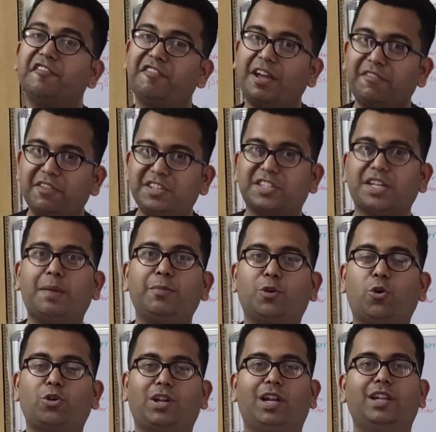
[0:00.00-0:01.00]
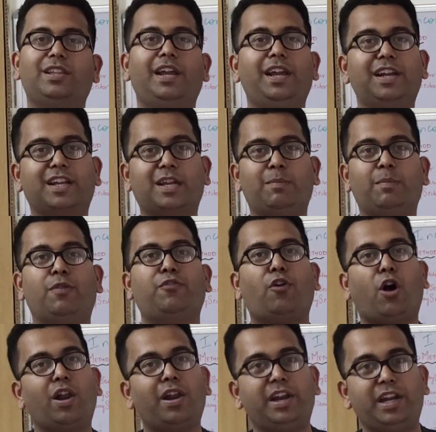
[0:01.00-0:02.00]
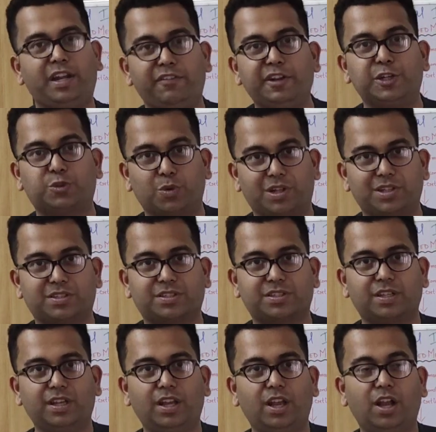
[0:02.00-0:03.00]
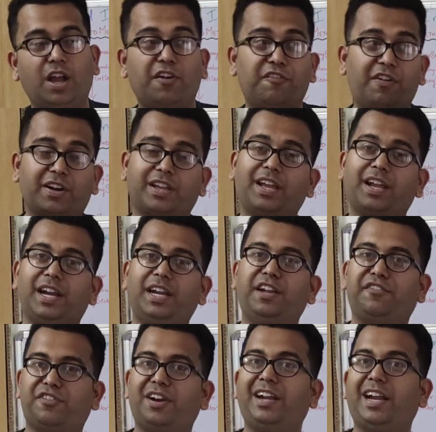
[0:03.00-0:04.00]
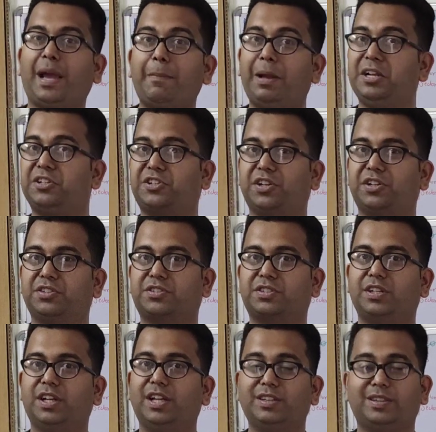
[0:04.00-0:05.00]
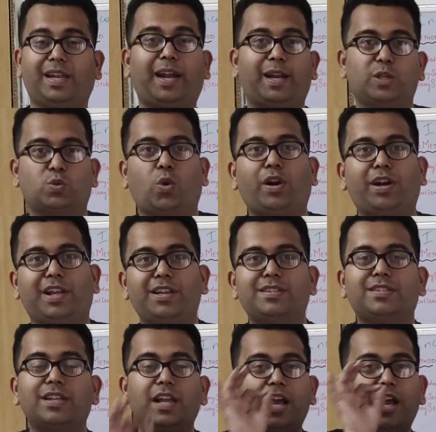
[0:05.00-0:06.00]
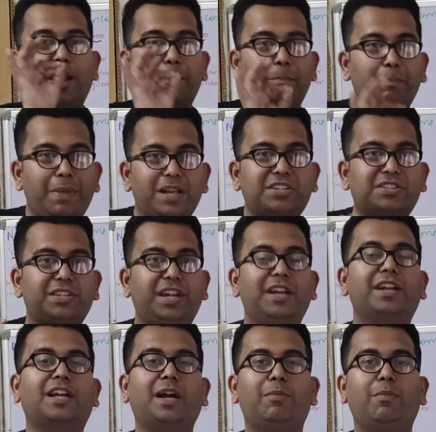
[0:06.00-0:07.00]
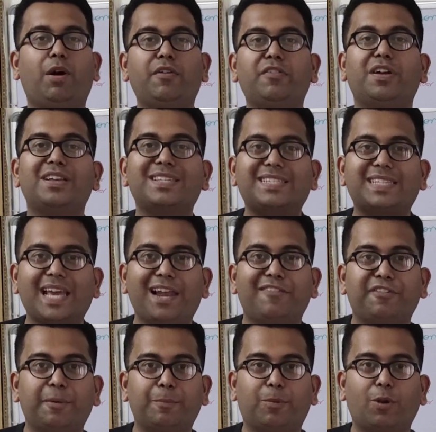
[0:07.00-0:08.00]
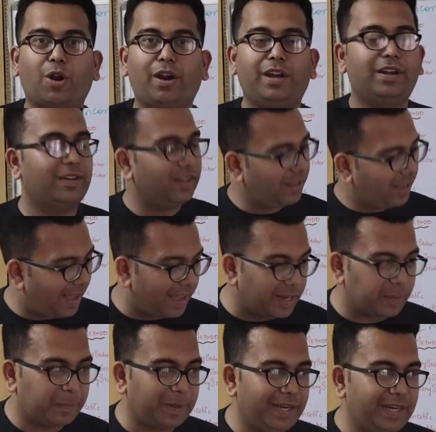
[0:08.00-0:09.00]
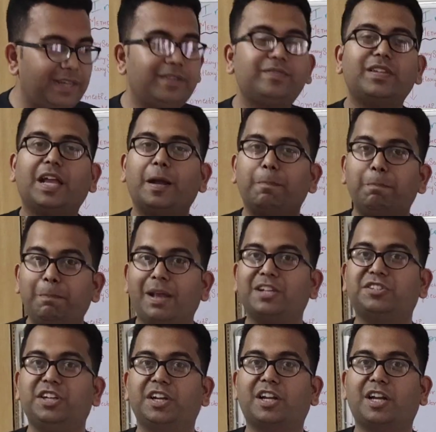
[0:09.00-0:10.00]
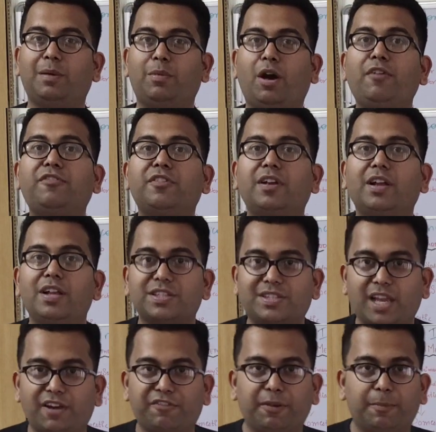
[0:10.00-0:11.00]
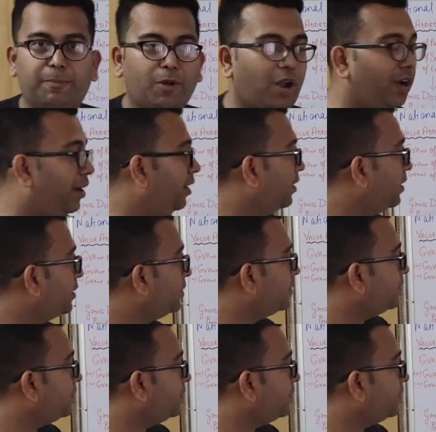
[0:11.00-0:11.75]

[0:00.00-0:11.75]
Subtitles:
When we sum total the income of all individuals working in different dimensions, that is what is mixed income of self-employed. I repeat, mixed income of self-employed.